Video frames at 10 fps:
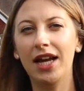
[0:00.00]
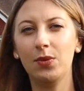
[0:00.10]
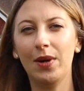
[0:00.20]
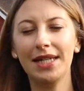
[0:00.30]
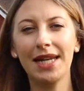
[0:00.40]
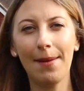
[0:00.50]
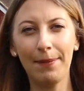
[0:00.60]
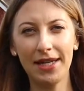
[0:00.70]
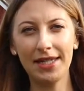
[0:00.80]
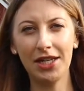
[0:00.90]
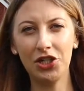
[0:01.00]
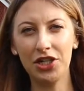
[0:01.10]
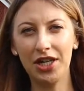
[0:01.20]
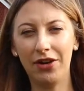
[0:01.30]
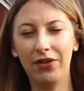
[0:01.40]
as well as land-based
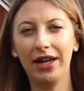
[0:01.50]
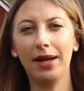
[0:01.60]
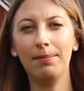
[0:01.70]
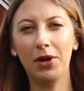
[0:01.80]
engineering,